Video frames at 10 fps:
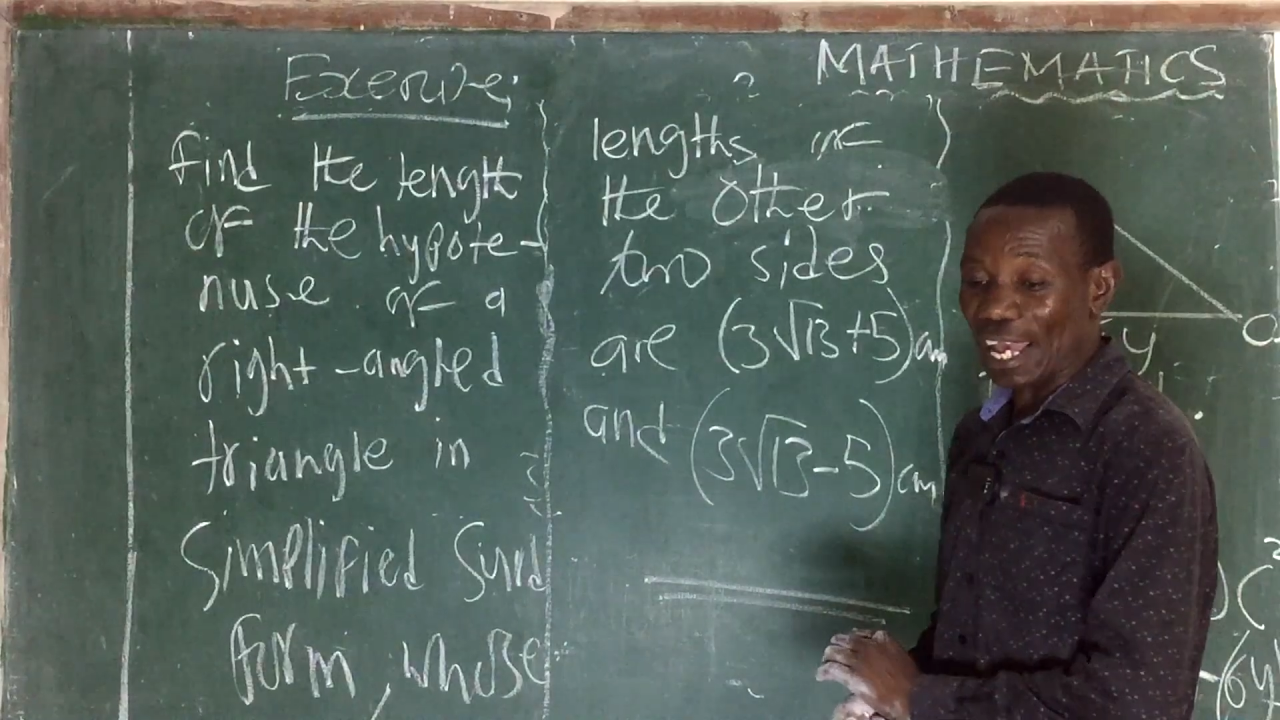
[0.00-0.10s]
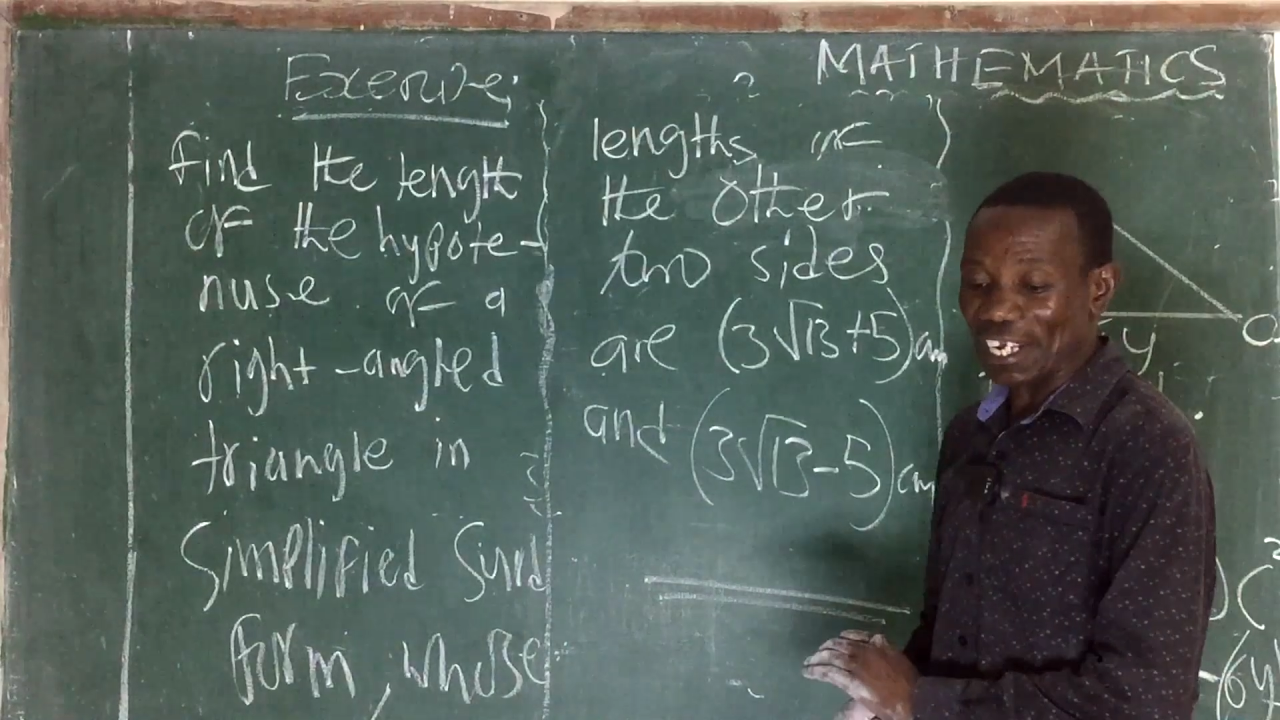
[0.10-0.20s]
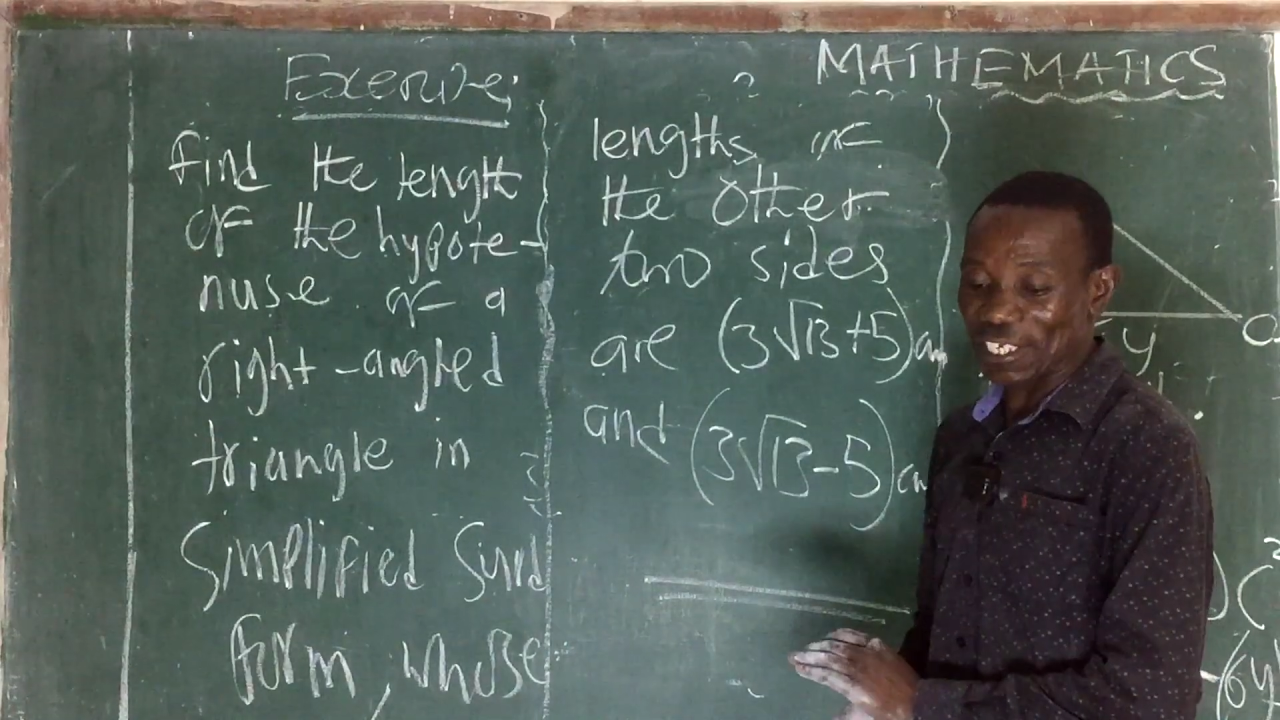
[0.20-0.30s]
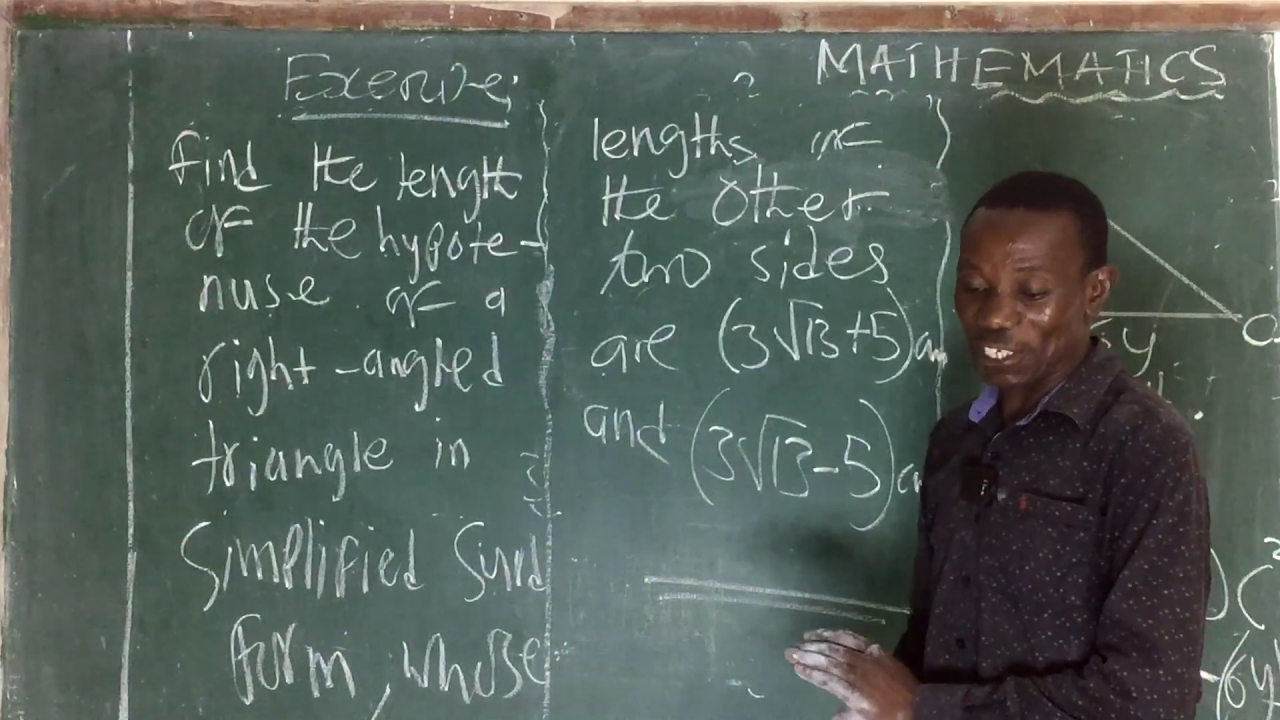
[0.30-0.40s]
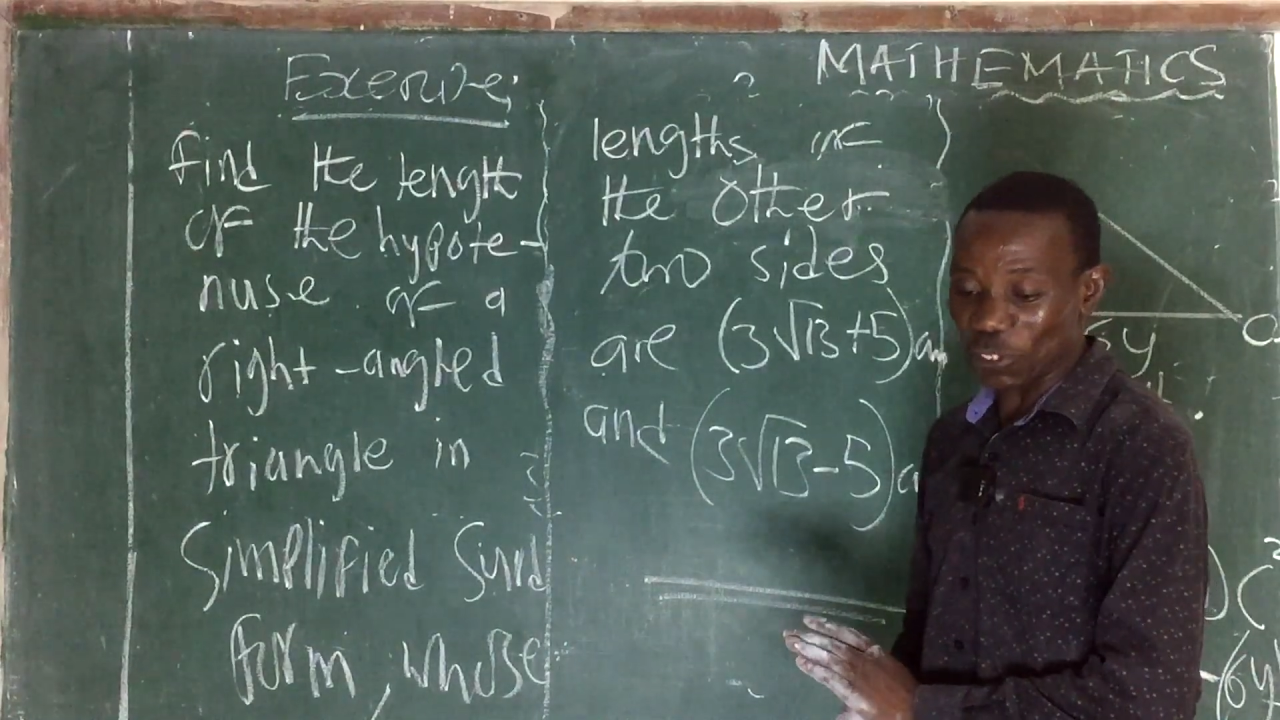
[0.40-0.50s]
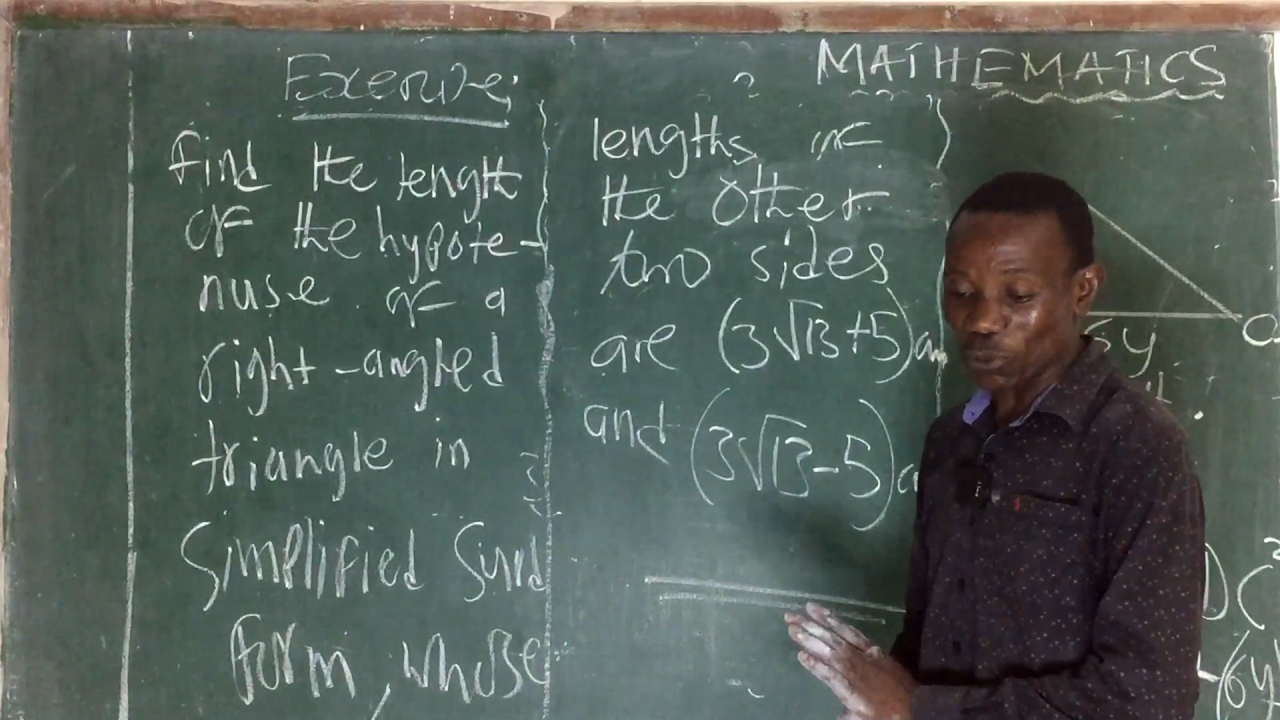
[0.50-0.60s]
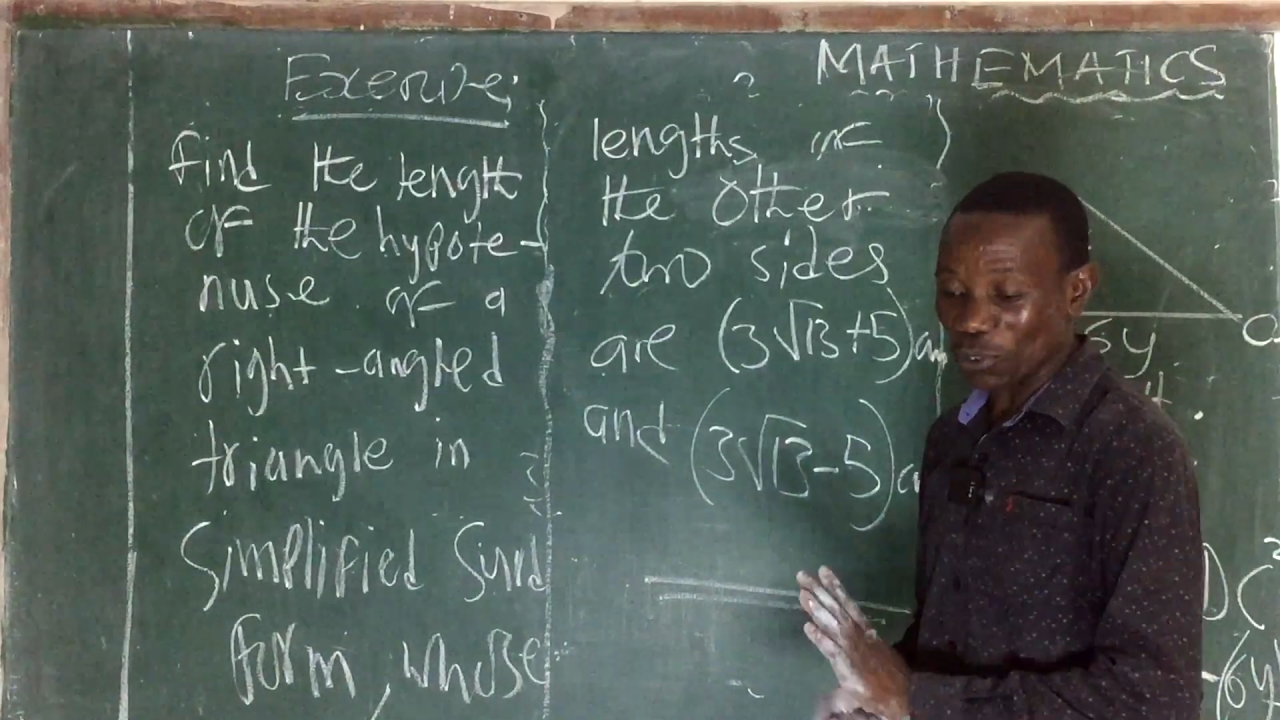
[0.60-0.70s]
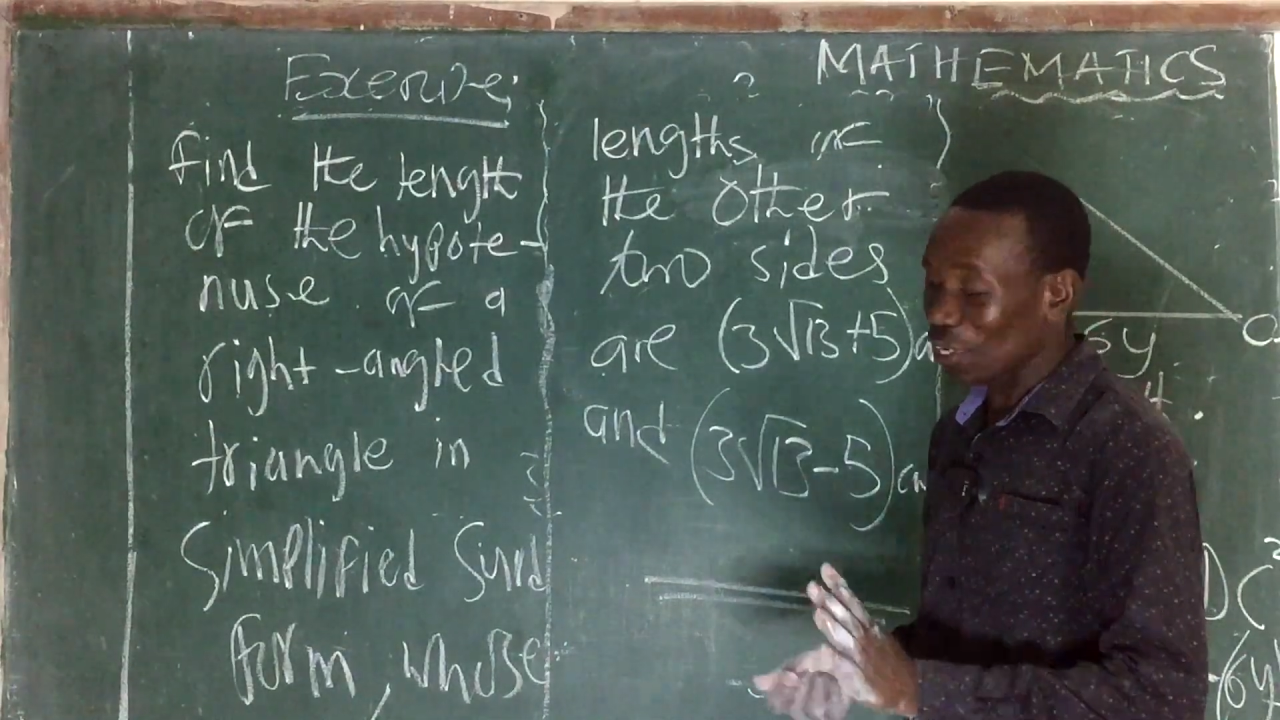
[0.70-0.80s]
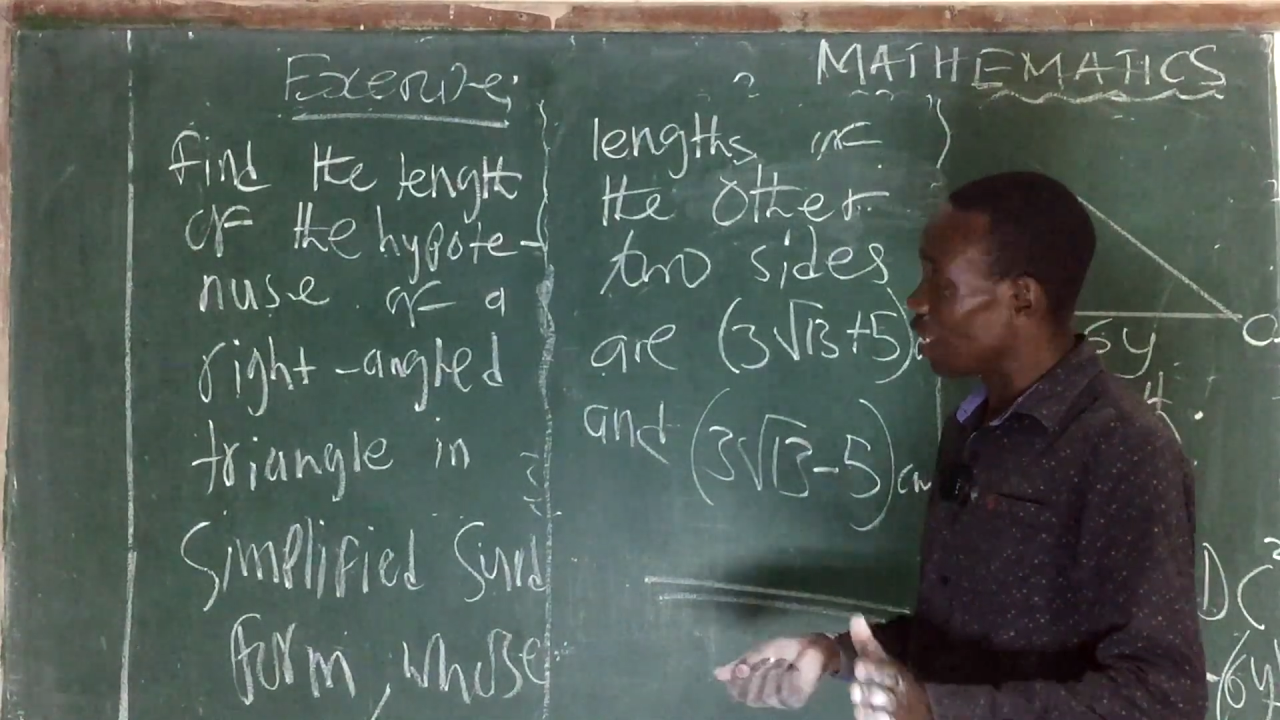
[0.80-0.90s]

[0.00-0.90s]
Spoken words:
until